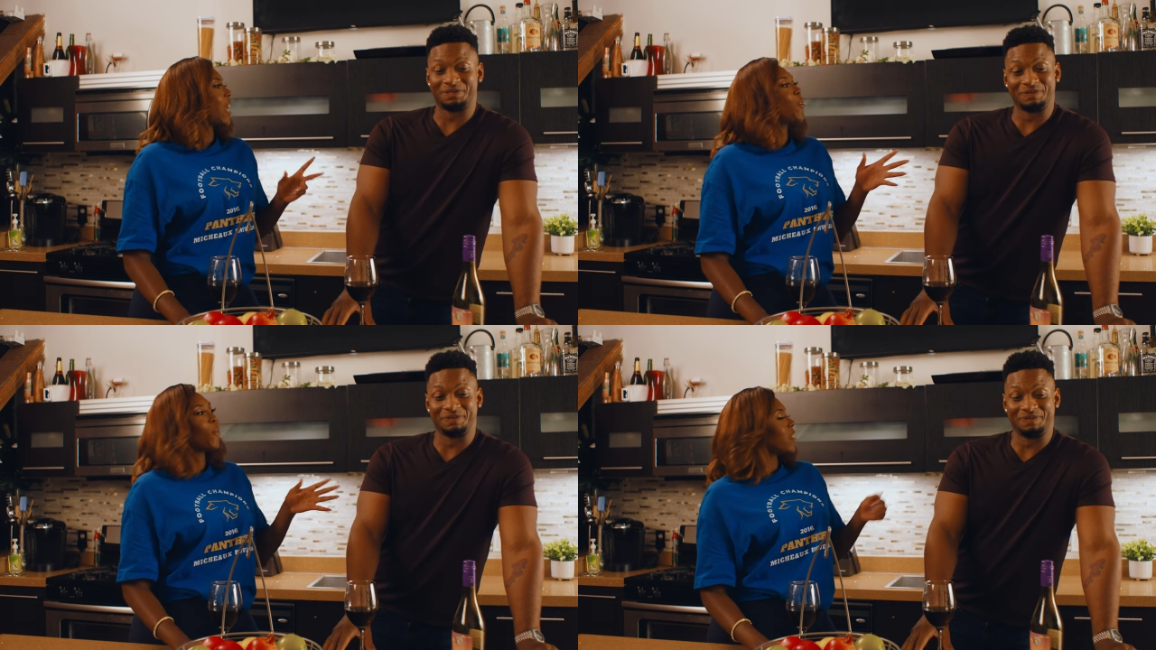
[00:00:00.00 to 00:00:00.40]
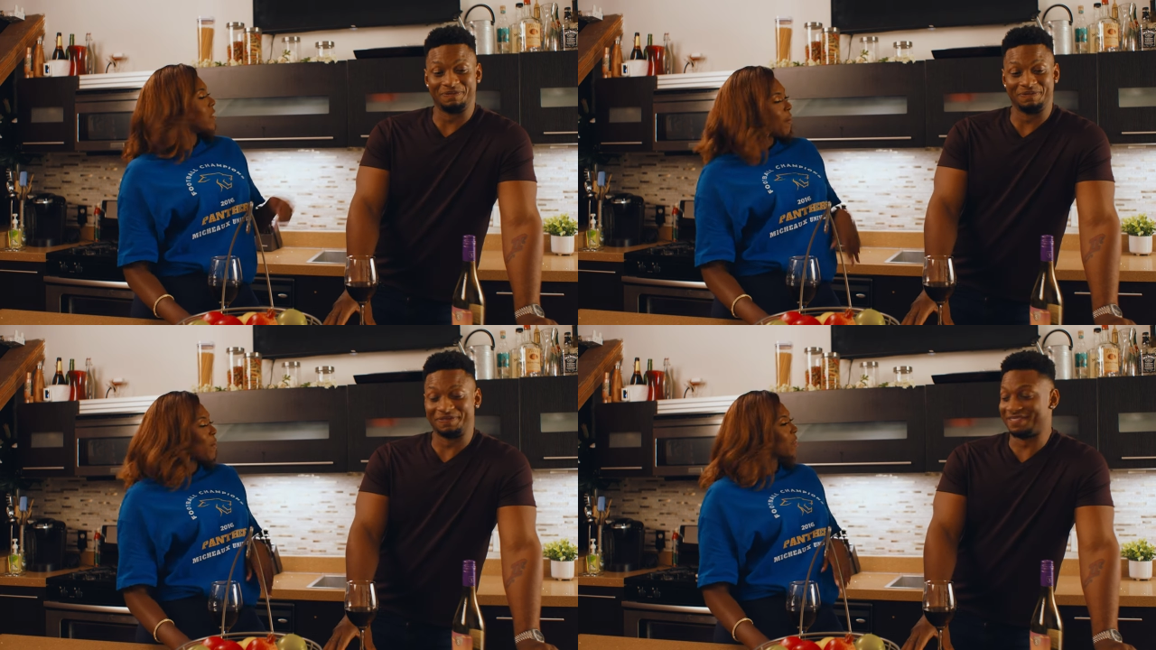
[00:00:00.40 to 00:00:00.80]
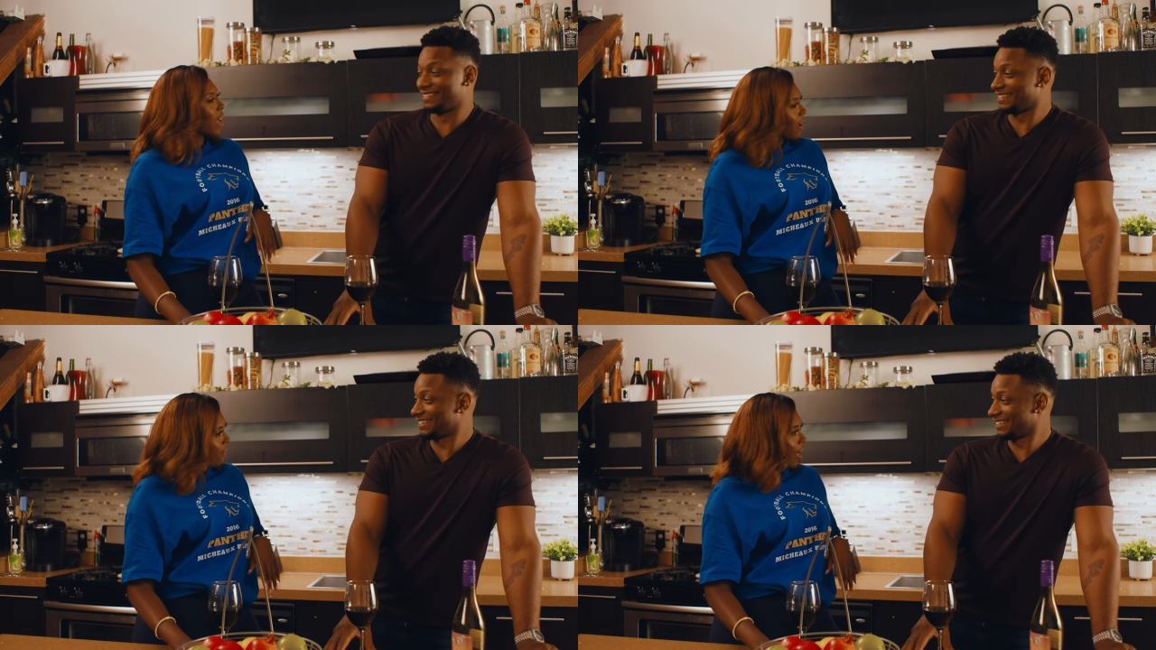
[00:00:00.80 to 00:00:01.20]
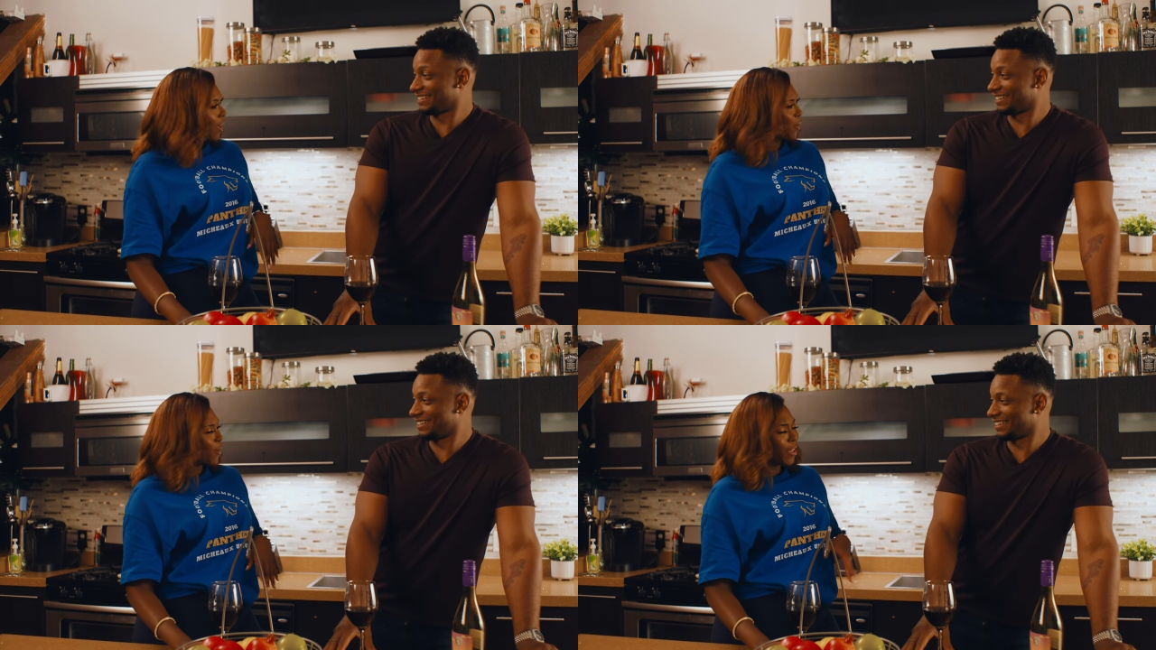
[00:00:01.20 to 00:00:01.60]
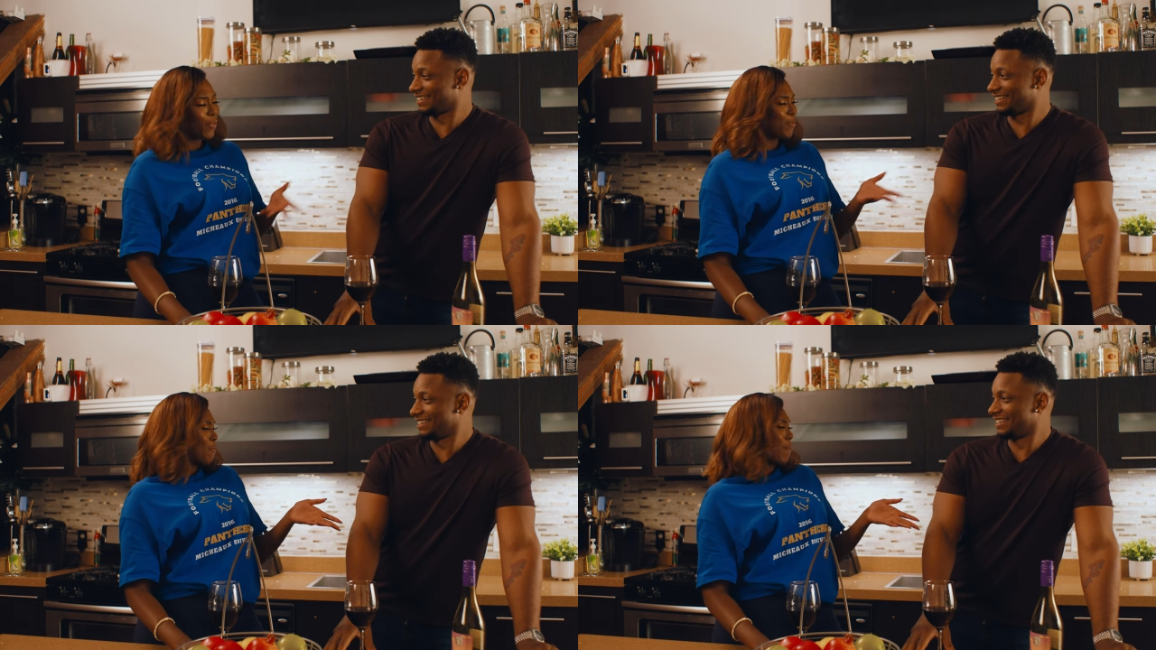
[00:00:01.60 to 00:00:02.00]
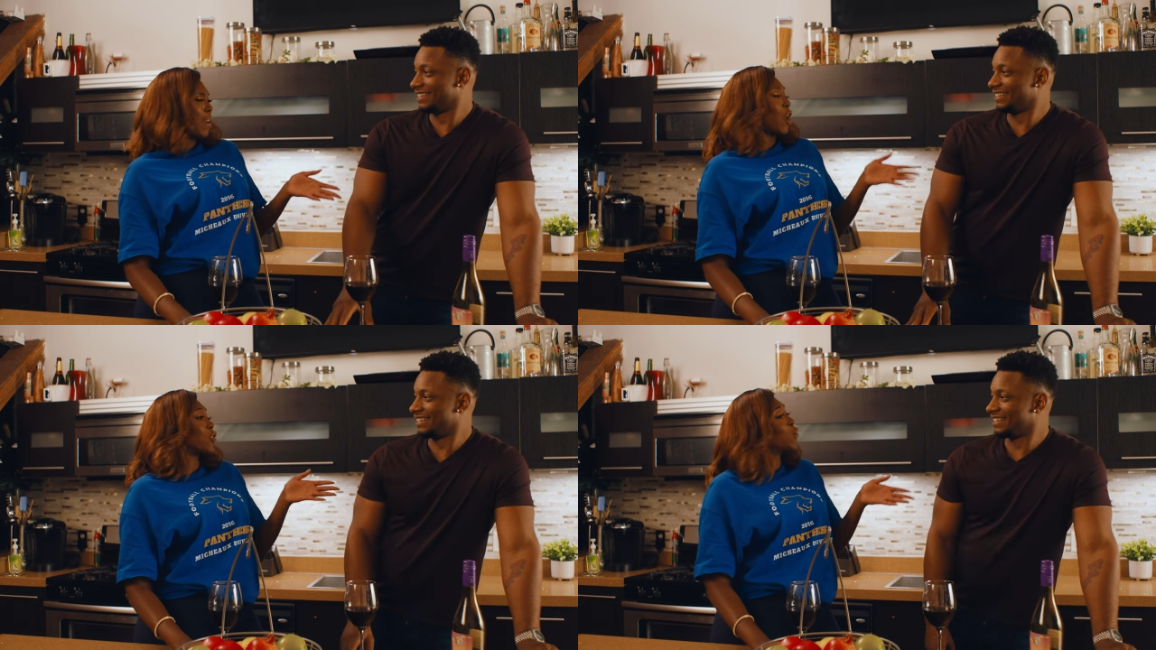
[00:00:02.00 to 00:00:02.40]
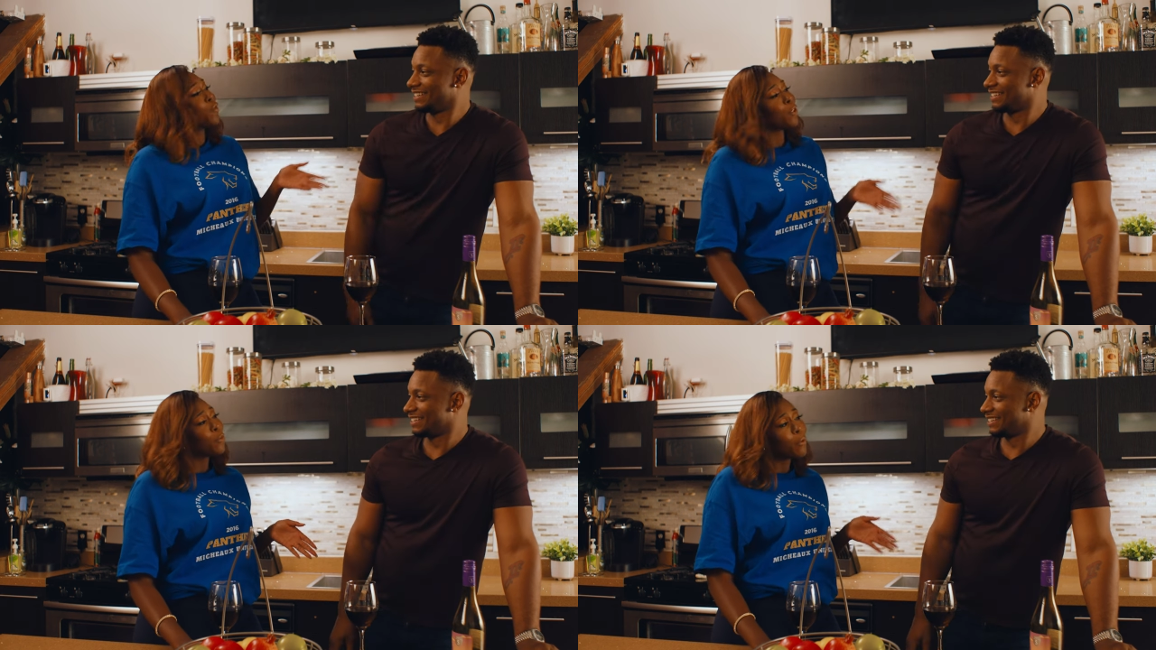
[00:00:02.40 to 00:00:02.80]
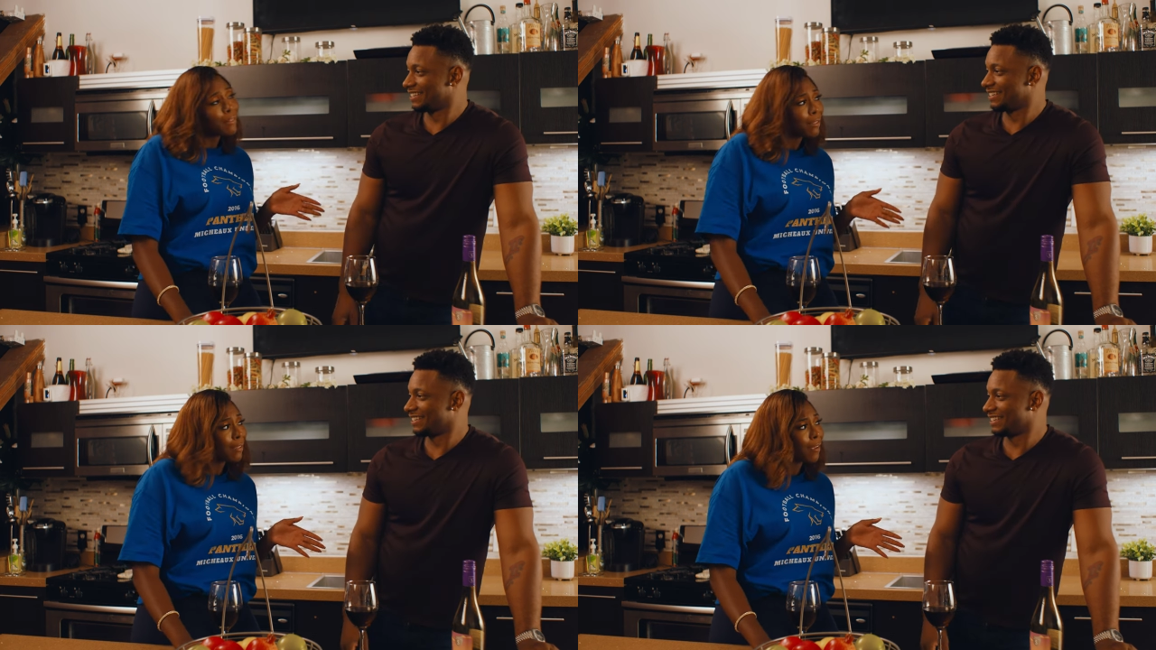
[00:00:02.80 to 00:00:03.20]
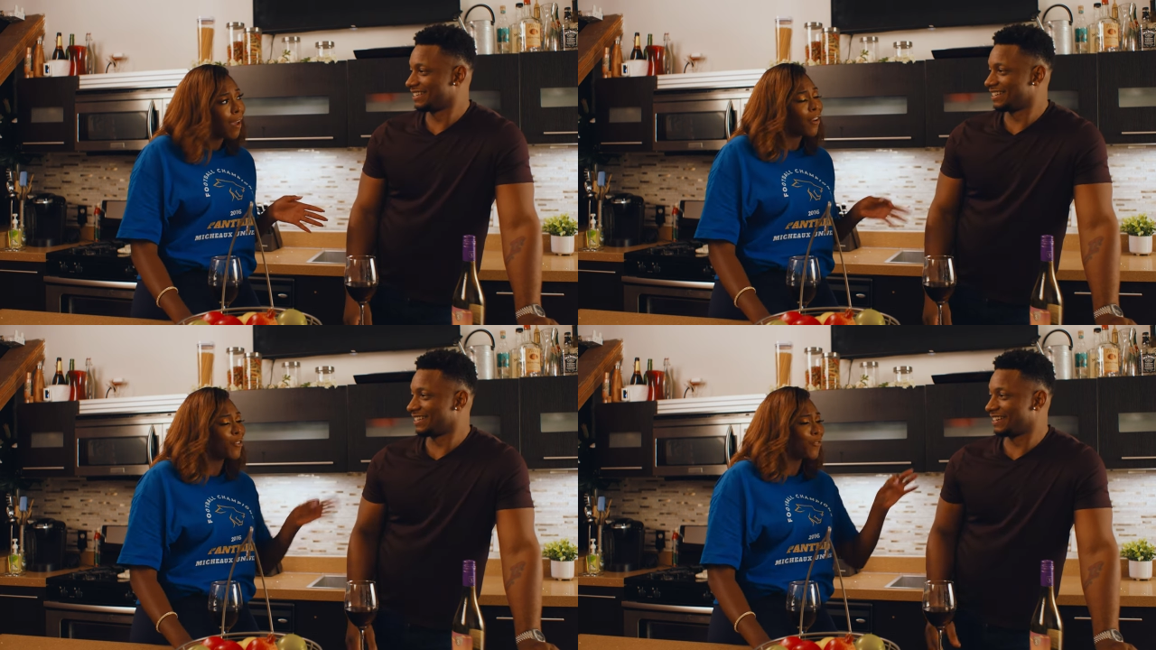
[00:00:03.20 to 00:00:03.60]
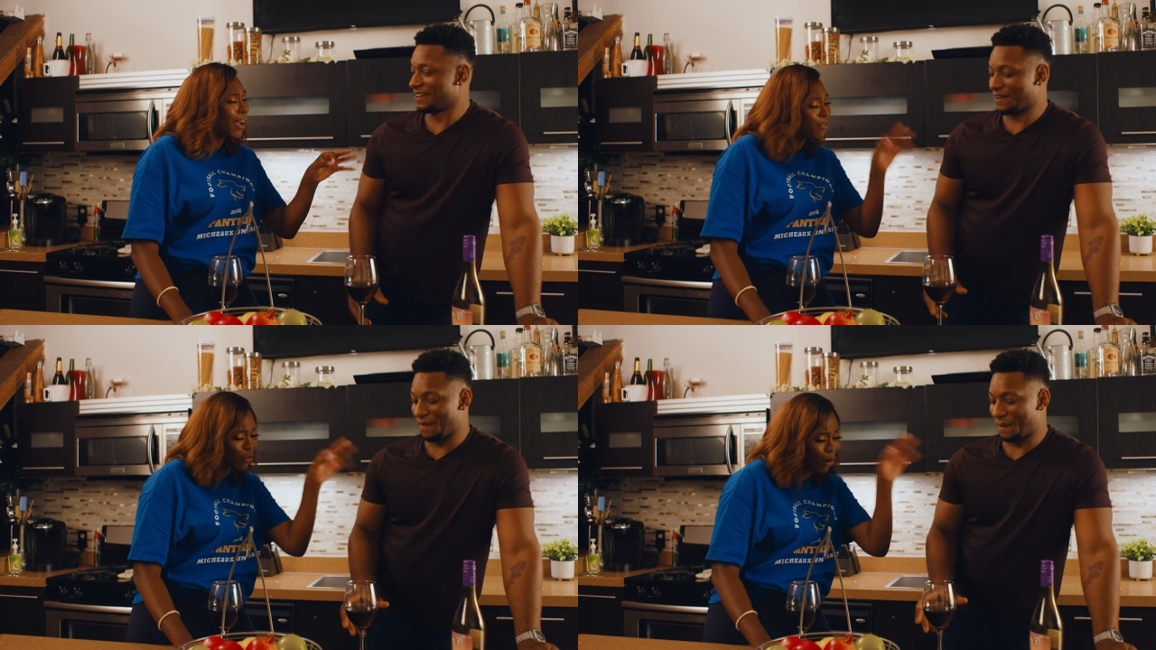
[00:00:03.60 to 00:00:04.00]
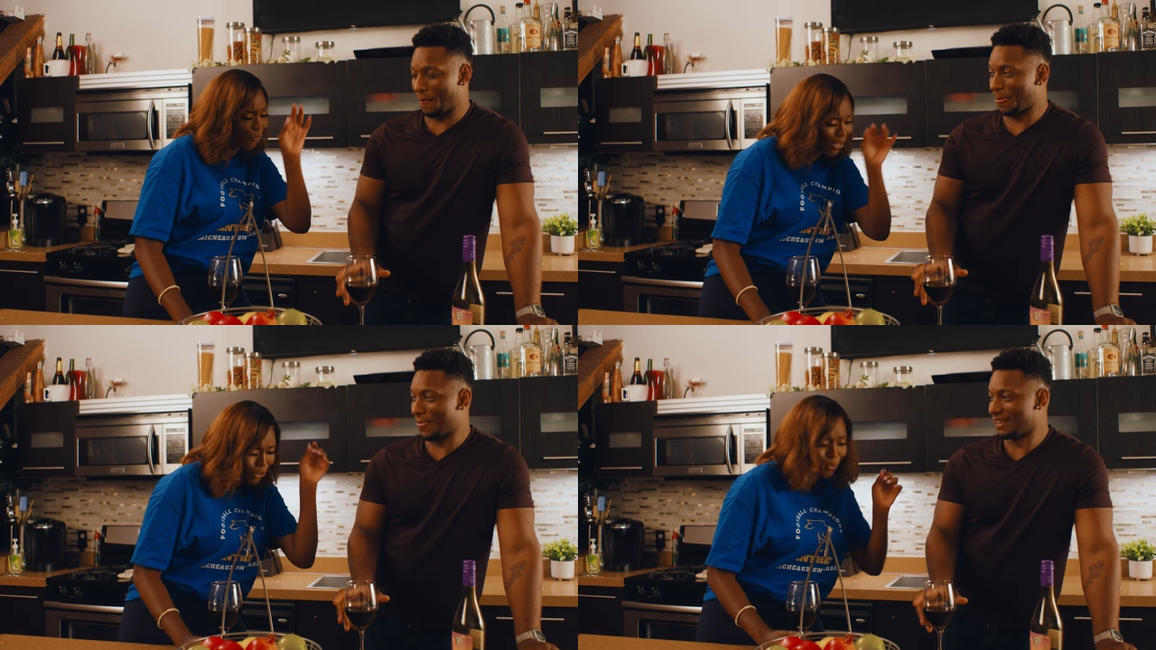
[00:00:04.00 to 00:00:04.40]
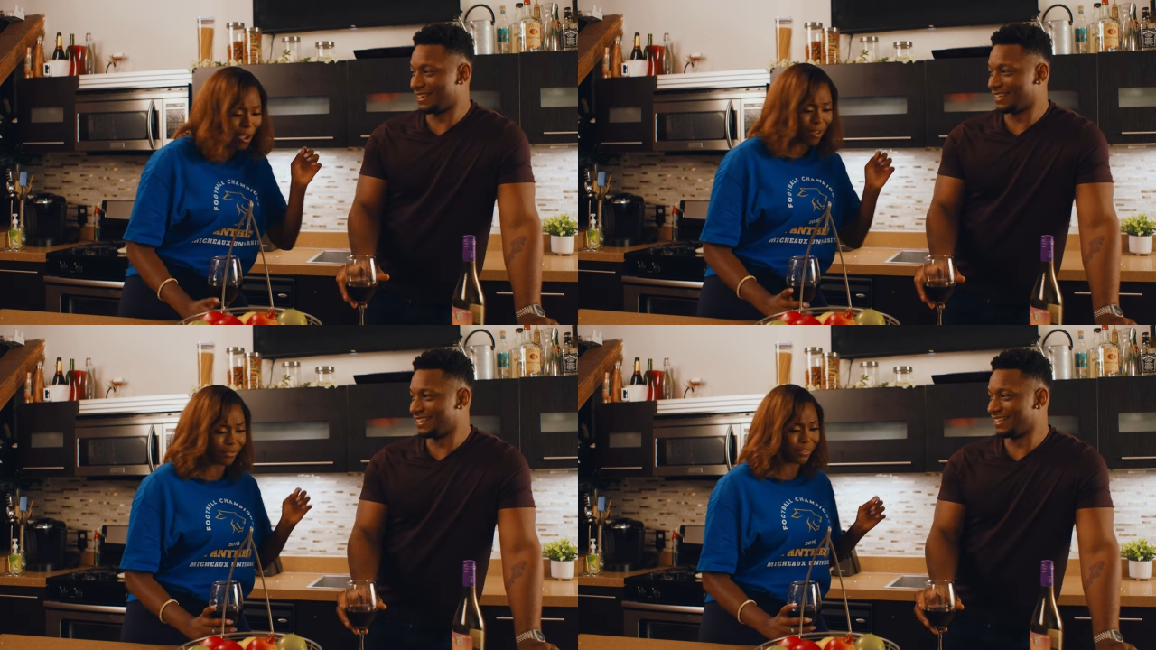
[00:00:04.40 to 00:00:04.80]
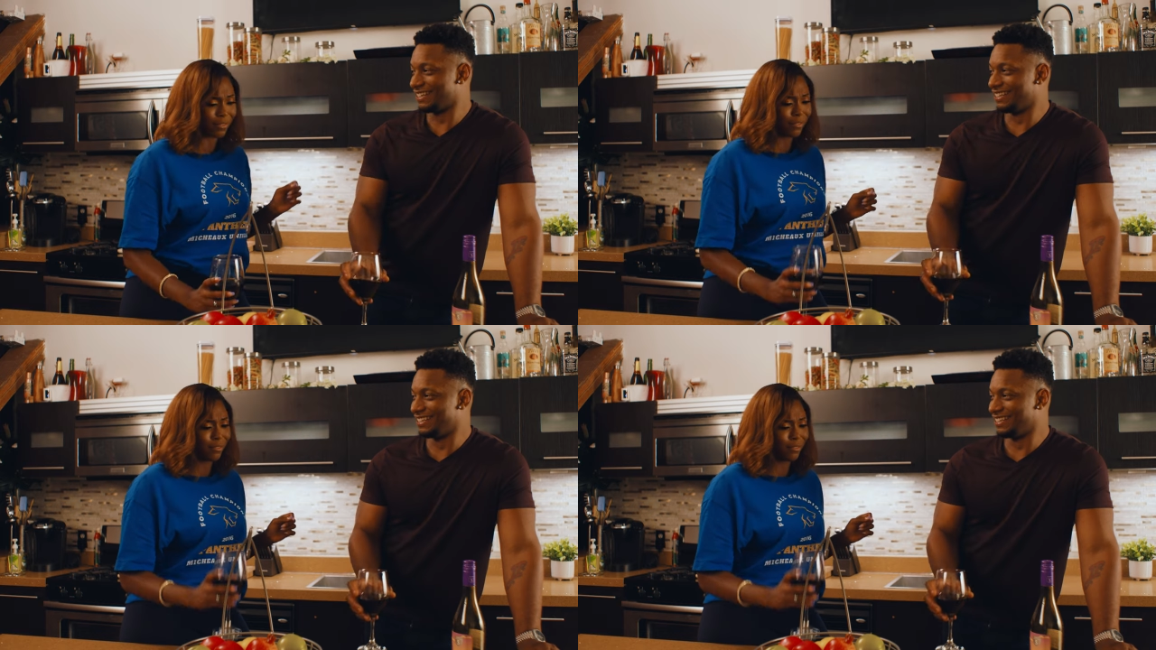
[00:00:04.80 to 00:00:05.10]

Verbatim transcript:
Speaker 1: You can't tell me what's high value if you demanded a two for 20 out of five star restaurants.